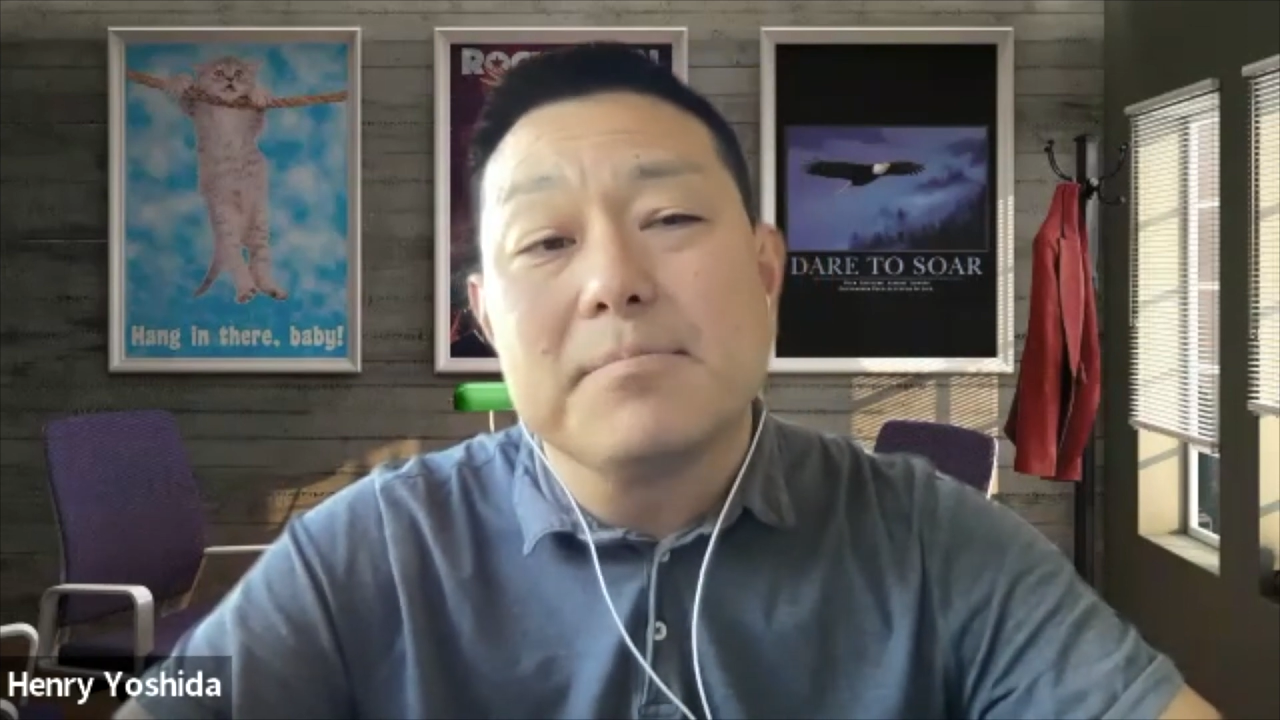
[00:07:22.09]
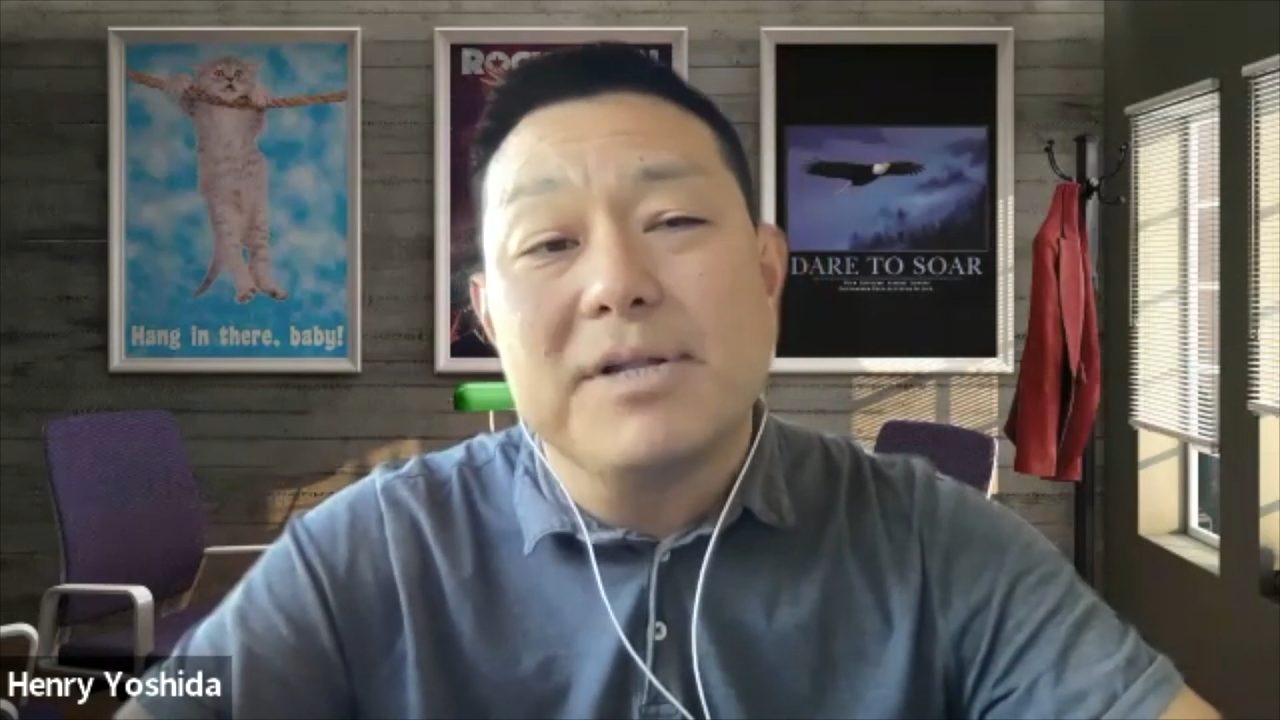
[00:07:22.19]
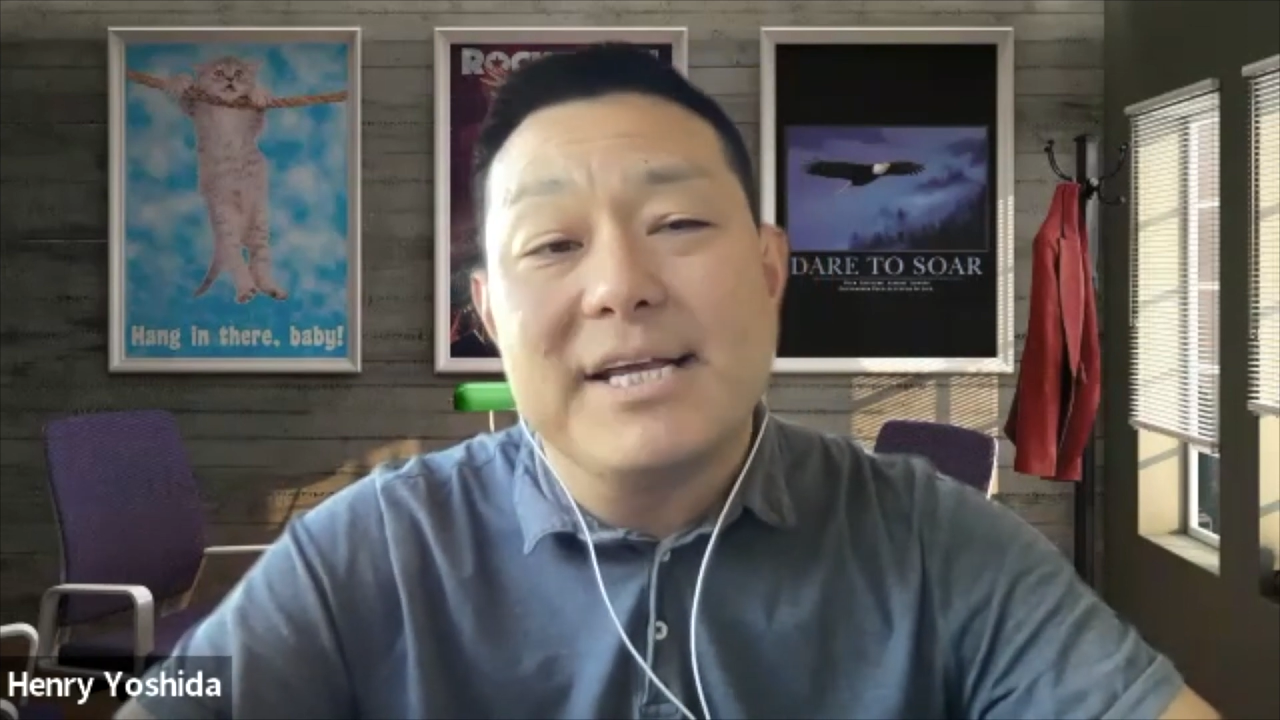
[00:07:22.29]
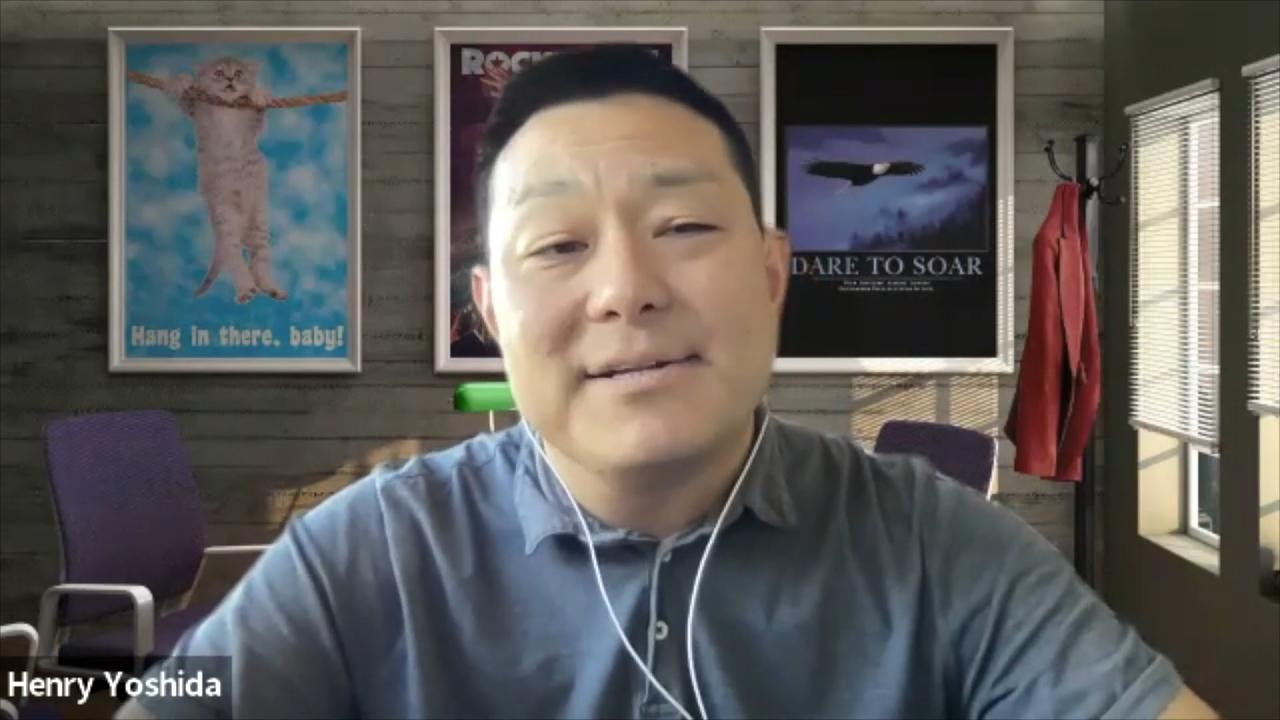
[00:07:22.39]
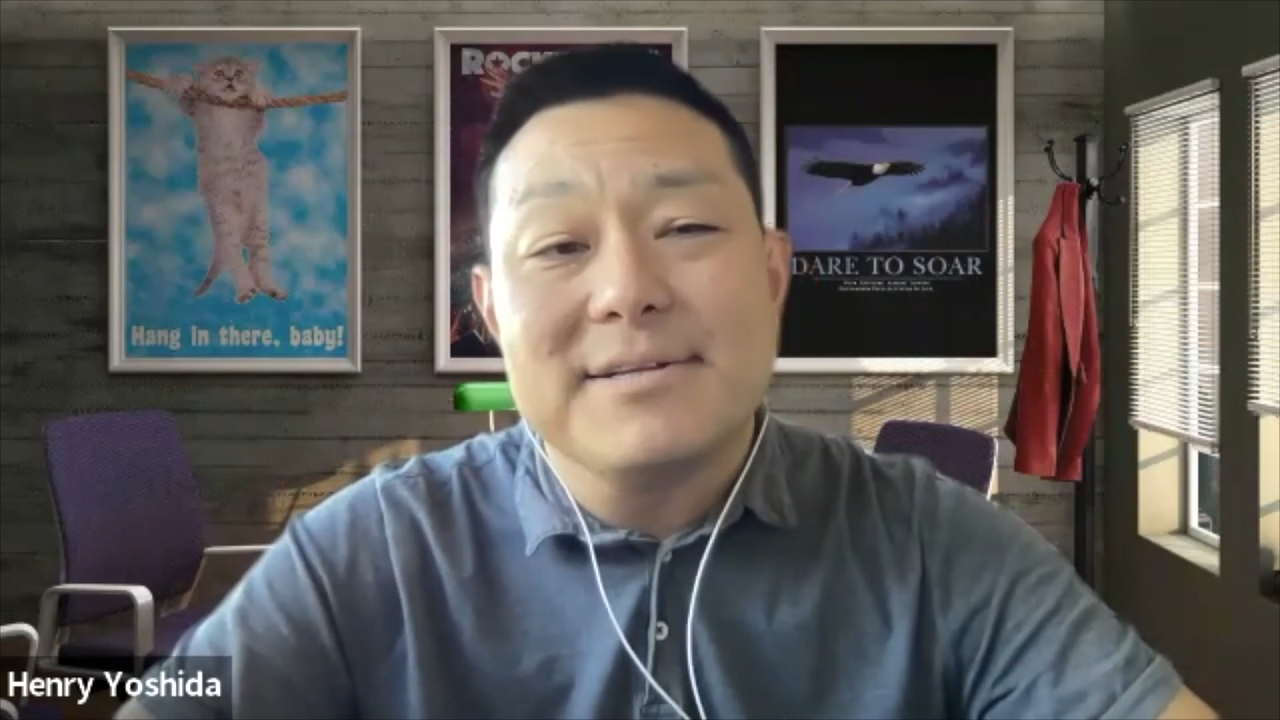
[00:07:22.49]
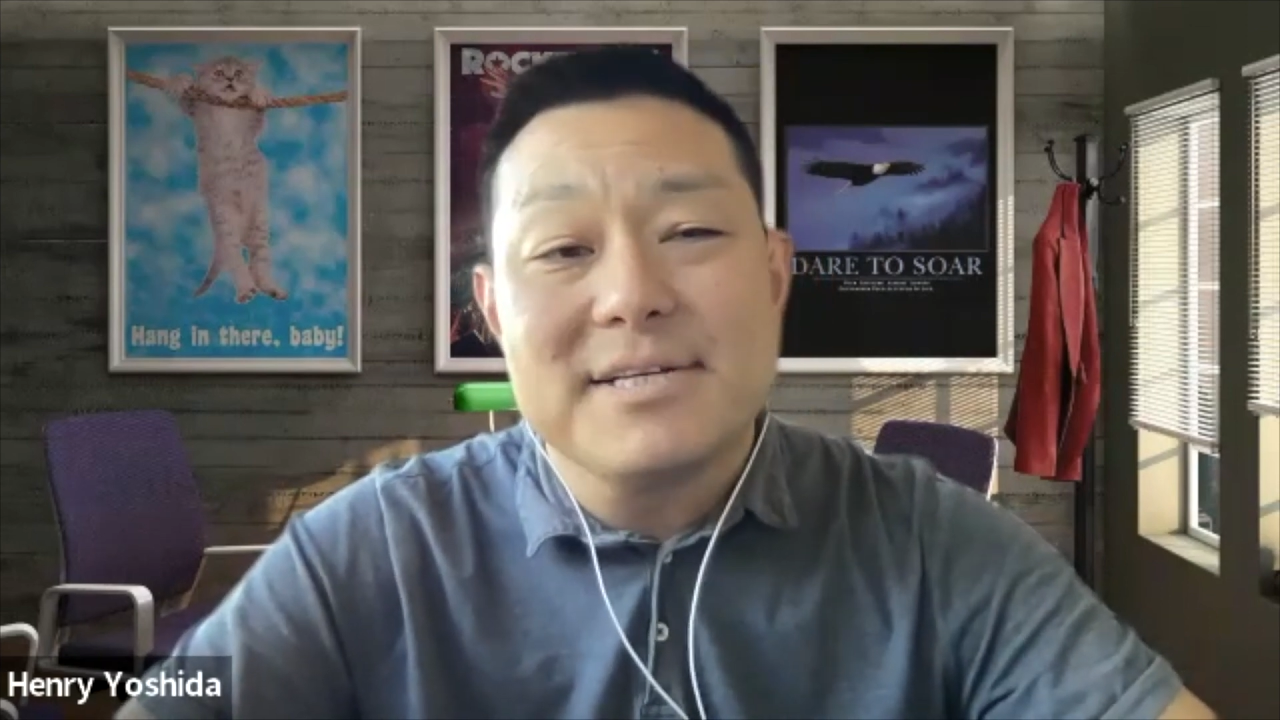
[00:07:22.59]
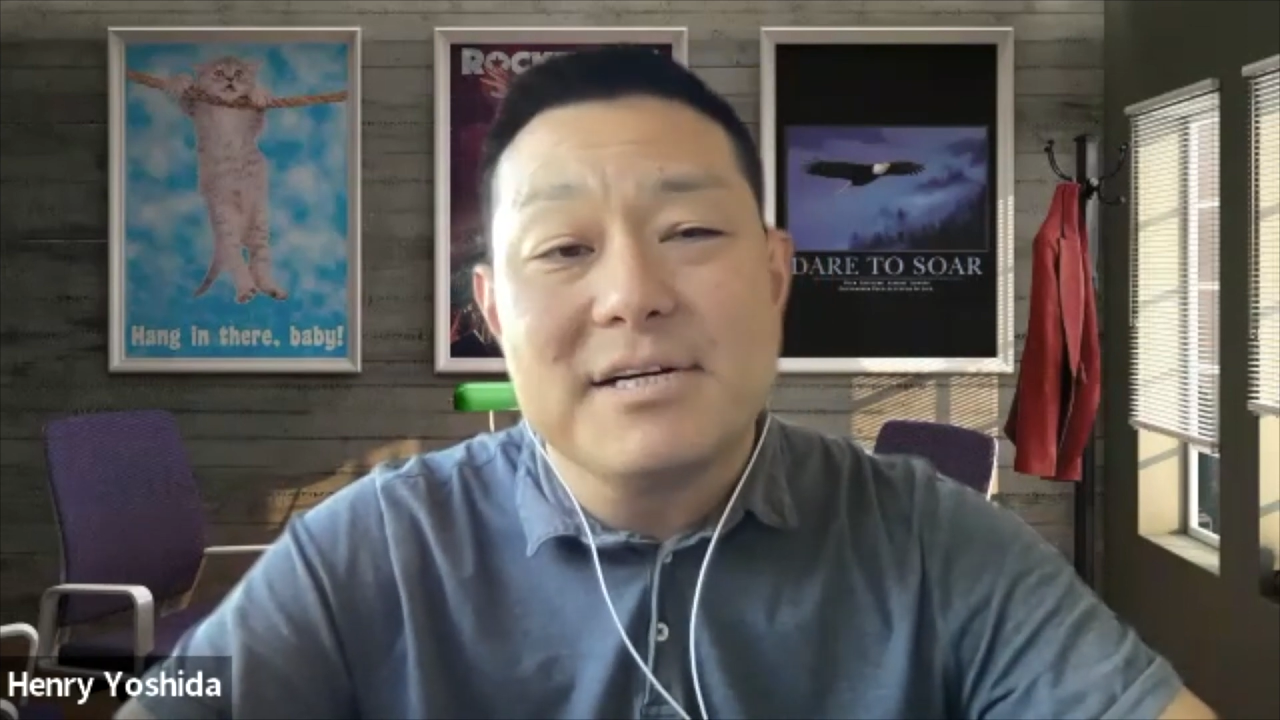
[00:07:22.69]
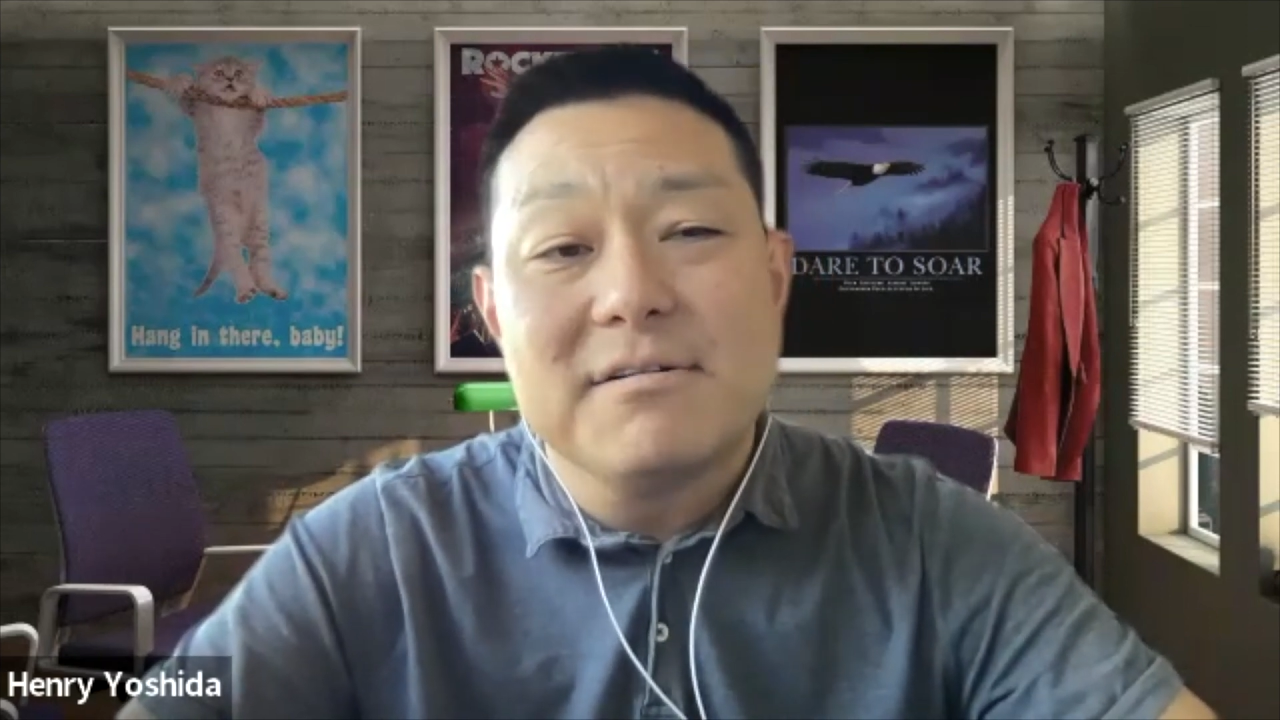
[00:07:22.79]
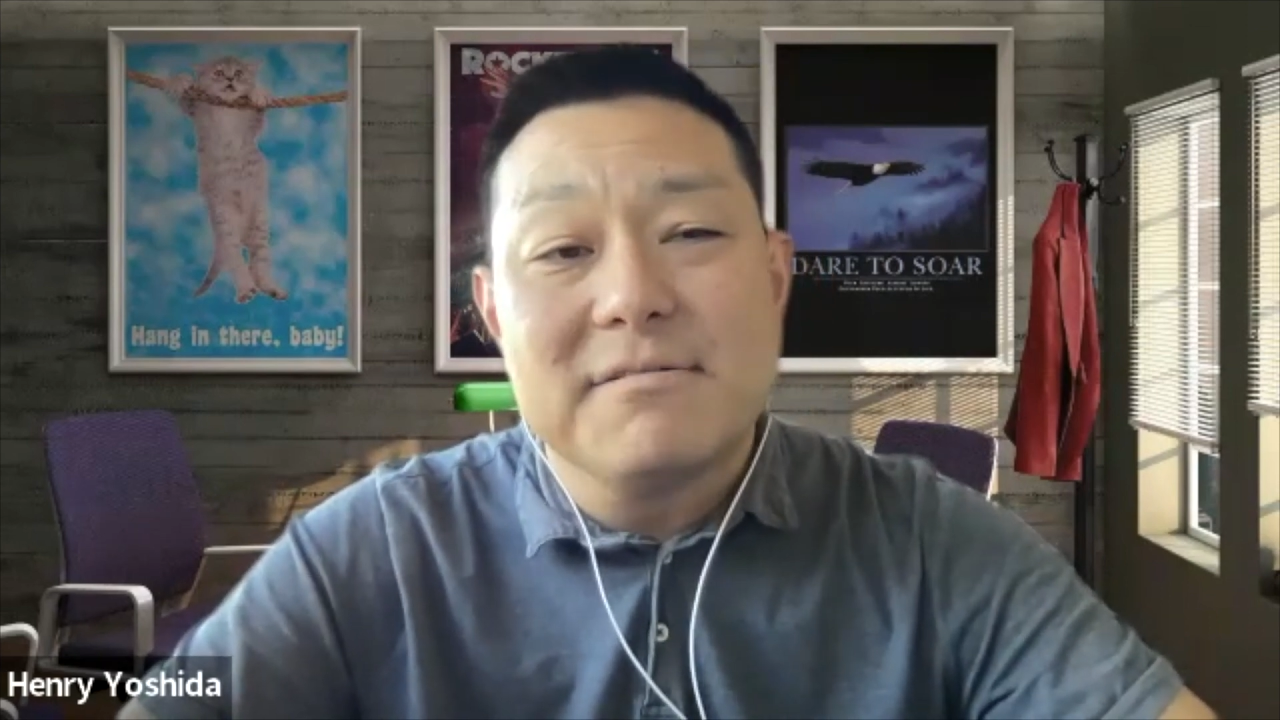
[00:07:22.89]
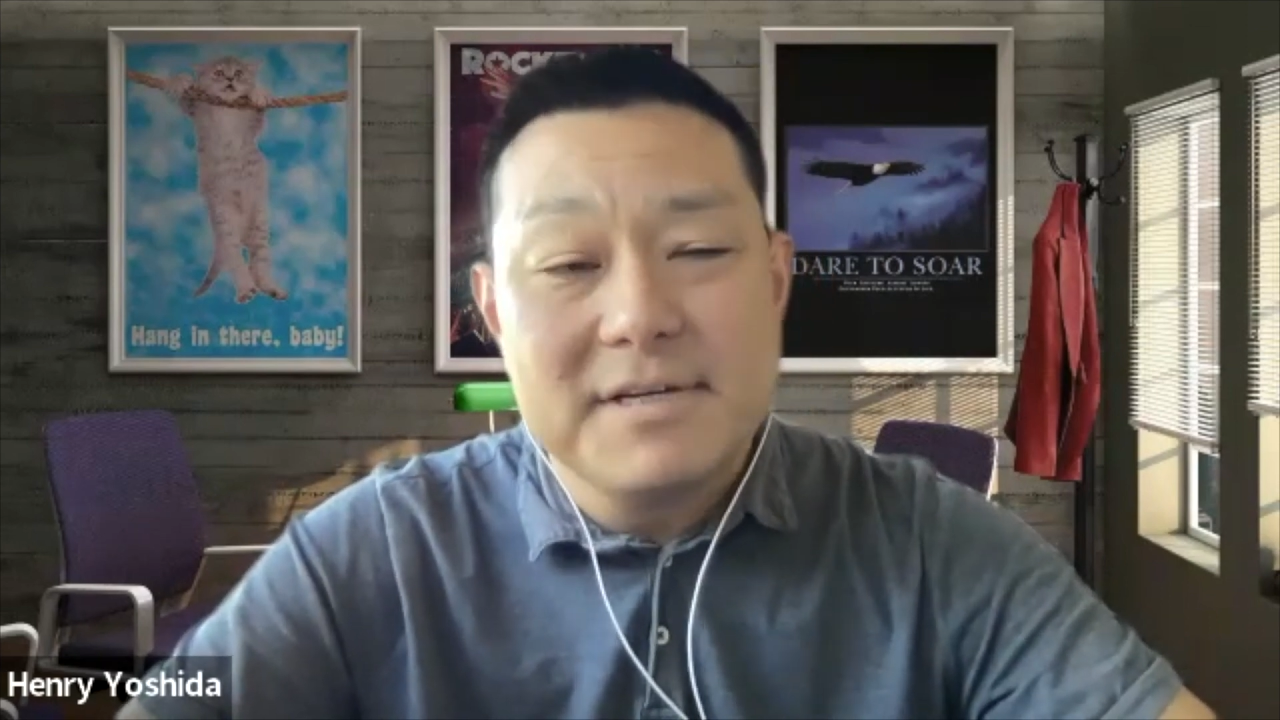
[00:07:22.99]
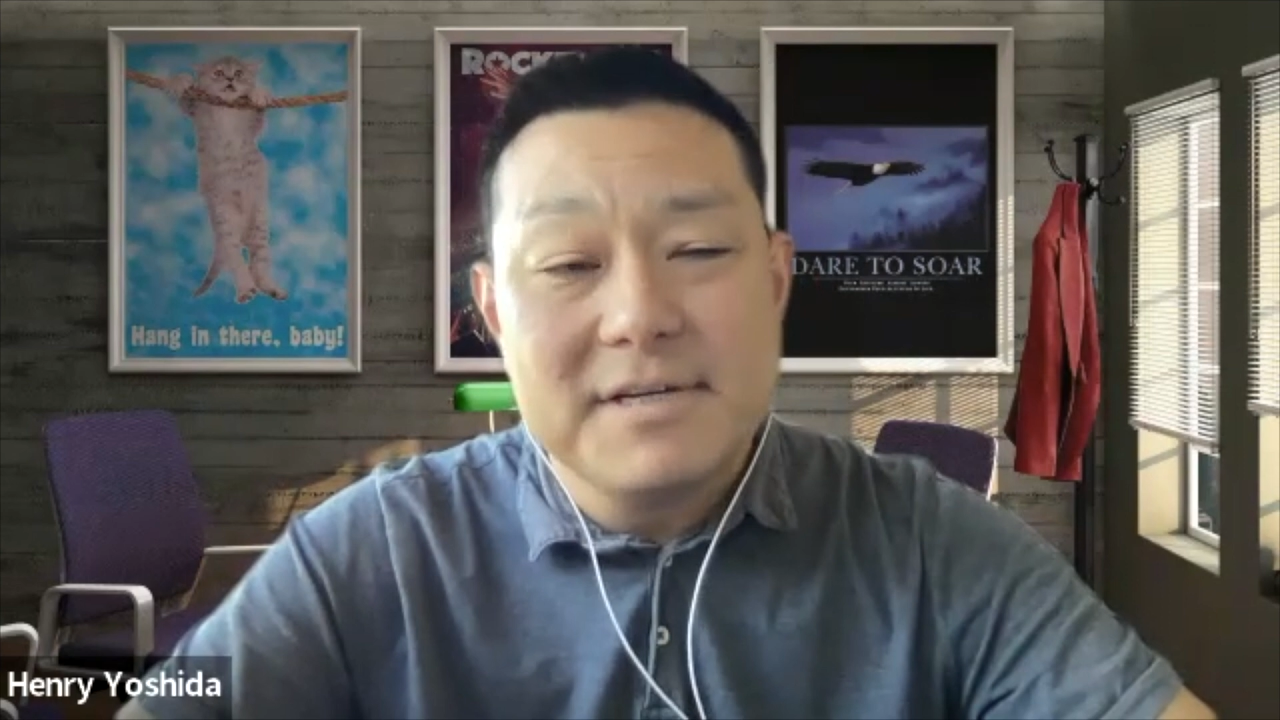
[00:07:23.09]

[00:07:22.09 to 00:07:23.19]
plan itself